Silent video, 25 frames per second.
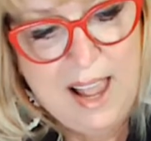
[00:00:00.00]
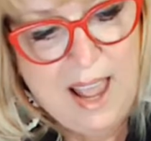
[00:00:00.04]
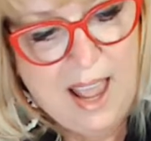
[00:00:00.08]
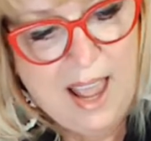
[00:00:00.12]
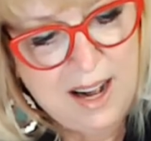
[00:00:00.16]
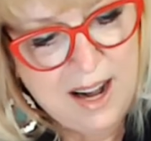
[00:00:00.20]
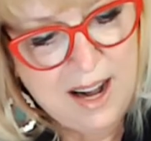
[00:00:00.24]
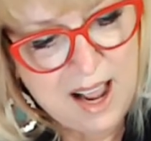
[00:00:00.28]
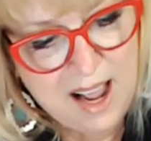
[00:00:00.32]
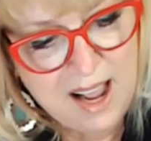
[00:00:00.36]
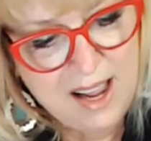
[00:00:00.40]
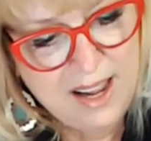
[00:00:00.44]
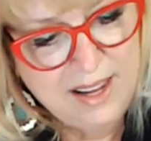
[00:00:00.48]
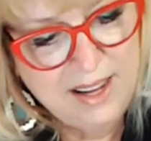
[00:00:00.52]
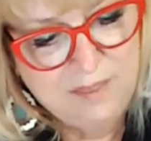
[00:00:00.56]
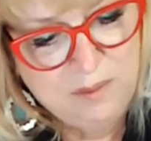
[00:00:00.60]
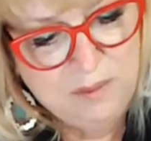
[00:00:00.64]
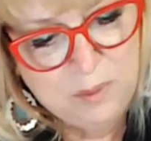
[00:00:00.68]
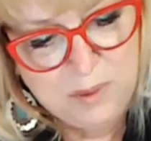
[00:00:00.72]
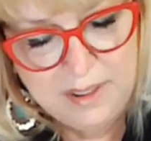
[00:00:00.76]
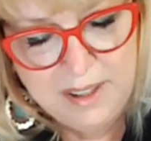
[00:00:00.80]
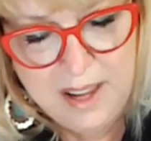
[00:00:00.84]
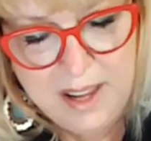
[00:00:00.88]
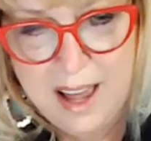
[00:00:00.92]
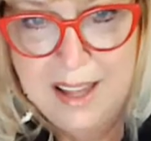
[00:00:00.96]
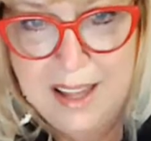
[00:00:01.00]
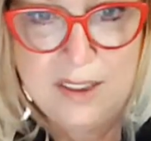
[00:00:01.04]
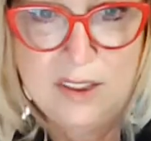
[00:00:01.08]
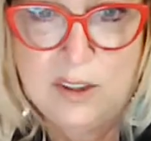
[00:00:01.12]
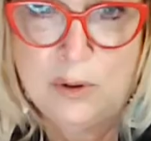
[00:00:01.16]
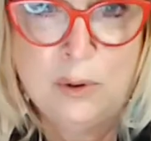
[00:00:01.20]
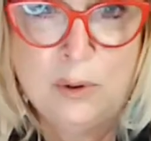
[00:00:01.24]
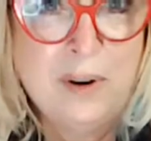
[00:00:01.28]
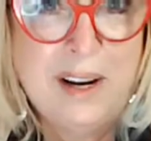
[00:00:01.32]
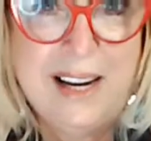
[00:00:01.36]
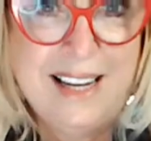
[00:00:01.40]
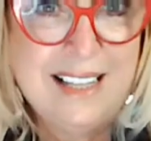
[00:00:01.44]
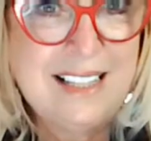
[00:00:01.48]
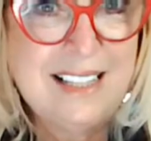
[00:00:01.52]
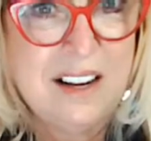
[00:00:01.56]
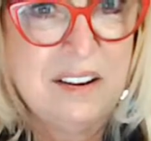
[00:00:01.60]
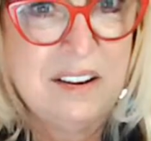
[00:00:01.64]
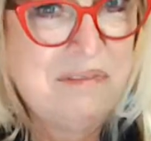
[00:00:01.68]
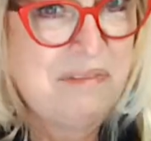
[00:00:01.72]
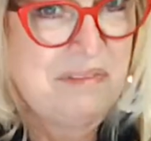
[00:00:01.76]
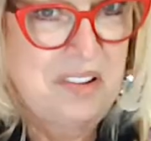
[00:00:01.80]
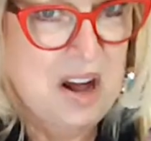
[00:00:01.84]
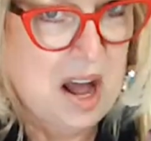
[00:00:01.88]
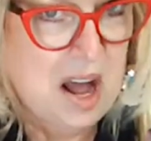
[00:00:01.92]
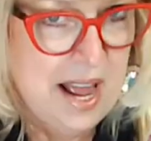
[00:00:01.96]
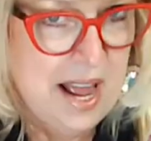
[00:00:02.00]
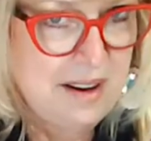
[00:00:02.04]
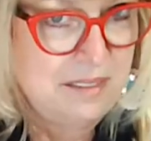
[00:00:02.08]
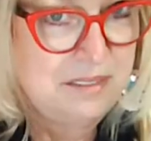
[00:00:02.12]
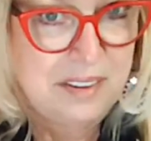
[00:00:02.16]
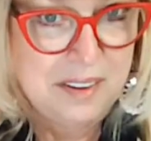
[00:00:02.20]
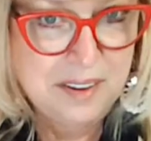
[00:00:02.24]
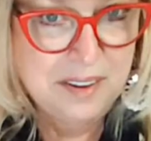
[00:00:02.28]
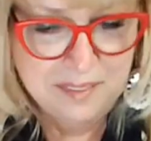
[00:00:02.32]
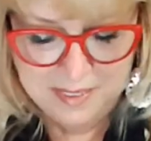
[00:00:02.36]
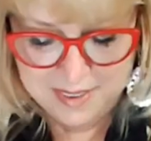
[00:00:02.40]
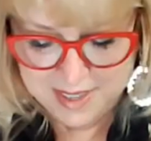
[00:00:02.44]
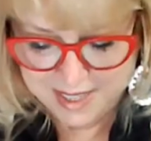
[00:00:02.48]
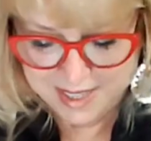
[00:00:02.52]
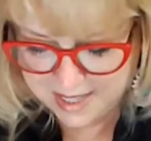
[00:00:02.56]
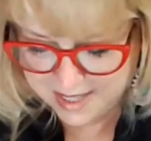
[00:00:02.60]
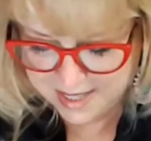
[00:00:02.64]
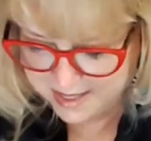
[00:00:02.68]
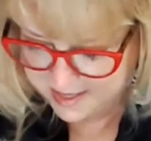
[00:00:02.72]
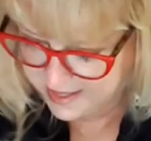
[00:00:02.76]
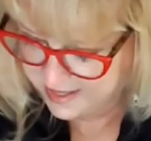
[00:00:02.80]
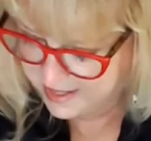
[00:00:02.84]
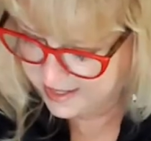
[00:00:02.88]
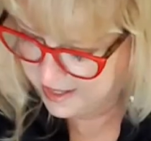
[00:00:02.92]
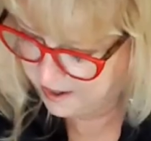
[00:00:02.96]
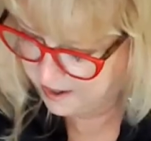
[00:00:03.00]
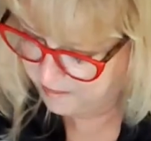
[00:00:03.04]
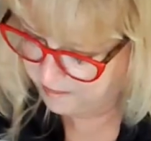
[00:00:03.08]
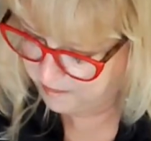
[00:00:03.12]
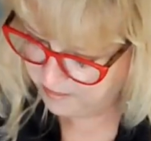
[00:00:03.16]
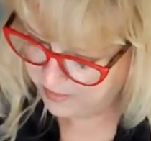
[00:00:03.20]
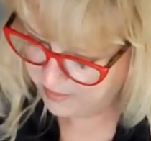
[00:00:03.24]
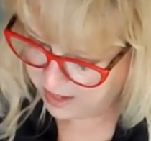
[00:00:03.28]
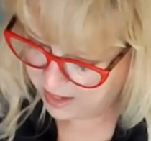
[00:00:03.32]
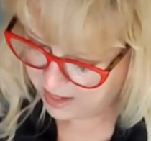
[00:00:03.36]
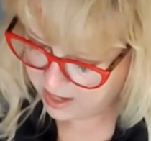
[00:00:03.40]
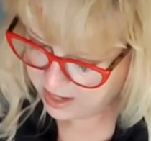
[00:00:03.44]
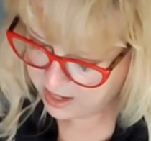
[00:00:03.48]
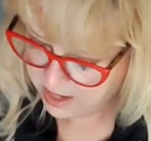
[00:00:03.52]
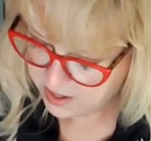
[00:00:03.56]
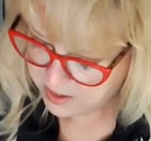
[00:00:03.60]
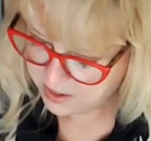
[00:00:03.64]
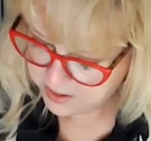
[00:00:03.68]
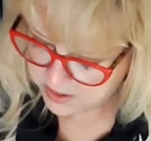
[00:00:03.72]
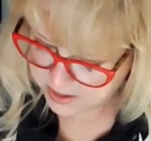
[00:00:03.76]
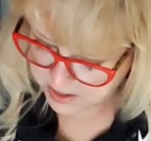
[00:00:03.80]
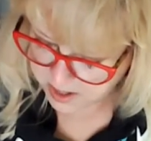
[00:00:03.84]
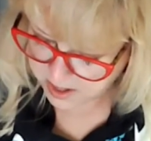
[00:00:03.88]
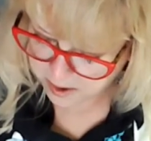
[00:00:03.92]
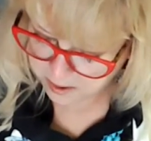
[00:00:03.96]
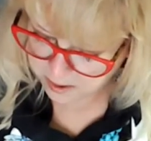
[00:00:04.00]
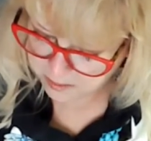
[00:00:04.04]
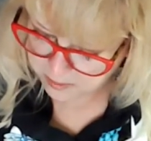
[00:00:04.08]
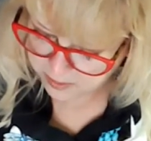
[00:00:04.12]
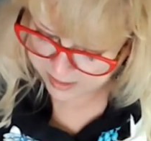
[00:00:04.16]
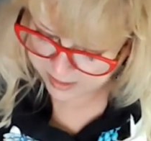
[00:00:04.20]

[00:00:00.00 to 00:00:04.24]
And I would cut 3 to 5 of these. So